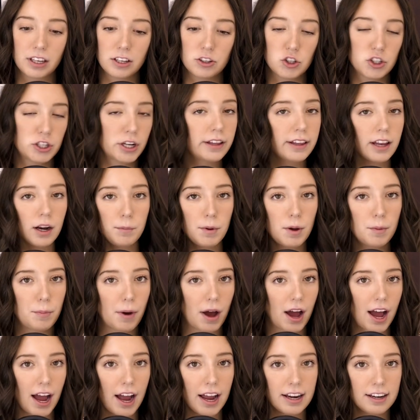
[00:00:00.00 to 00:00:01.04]
just a little bit
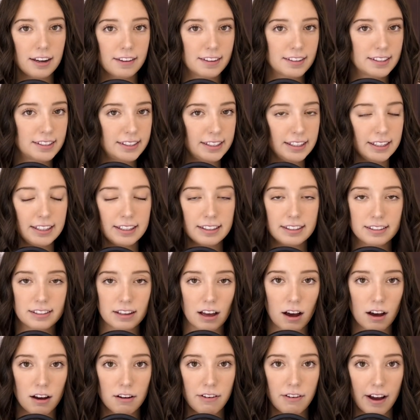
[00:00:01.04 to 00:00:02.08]
behind the scenes
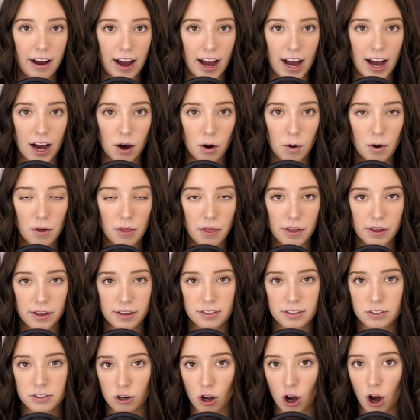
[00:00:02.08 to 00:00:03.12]
of how
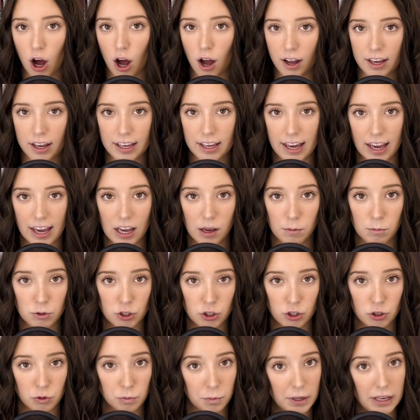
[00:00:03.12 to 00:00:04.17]
this talk came
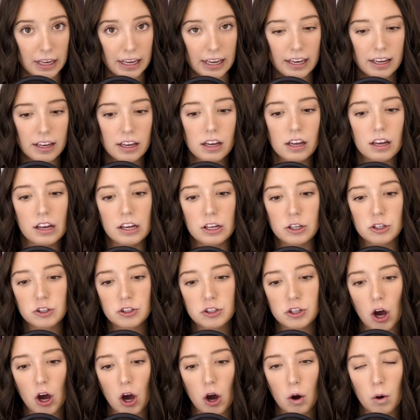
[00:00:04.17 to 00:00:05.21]
to be.
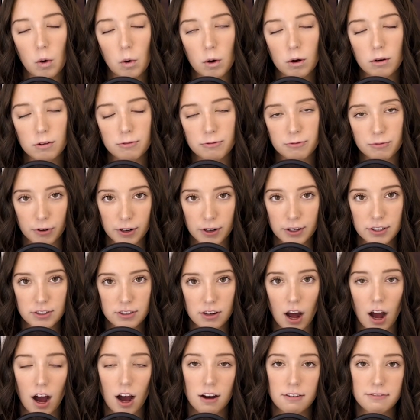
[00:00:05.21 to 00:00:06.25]
So first
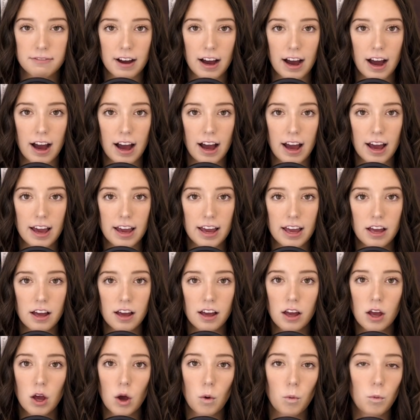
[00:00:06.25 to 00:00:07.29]
off, I
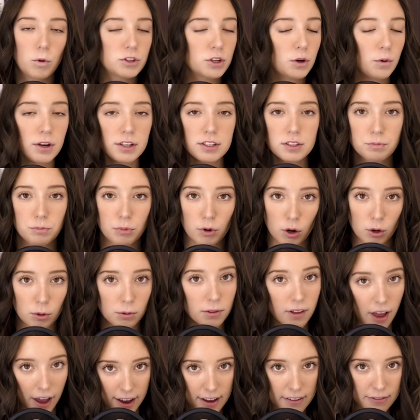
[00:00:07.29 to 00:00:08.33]
was always
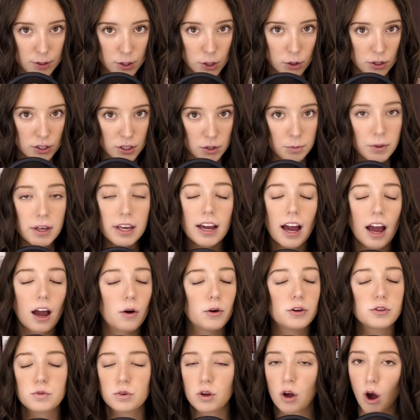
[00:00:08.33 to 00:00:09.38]
pro-life, so to speak. I
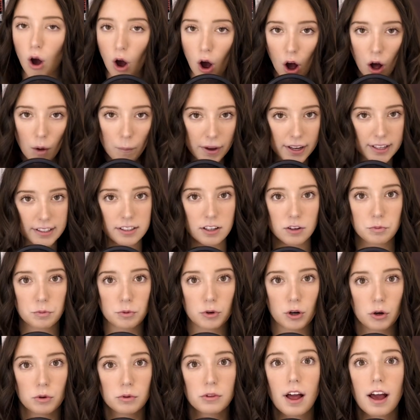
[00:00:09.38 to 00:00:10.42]
always would call myself
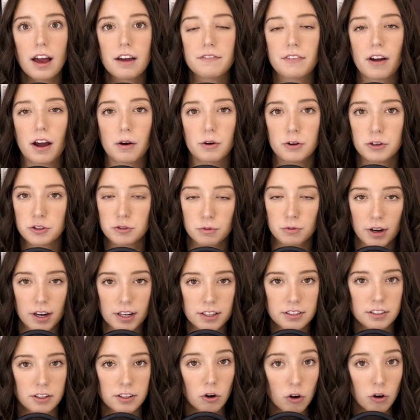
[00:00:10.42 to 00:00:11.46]
pro-life. I was
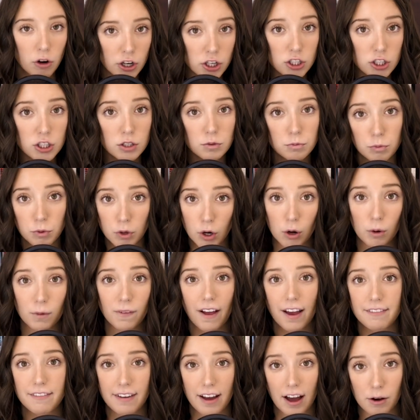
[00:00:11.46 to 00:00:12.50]
raised in a Christian
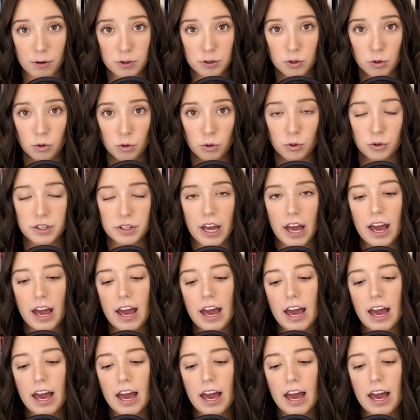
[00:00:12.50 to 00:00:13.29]
pro-life household.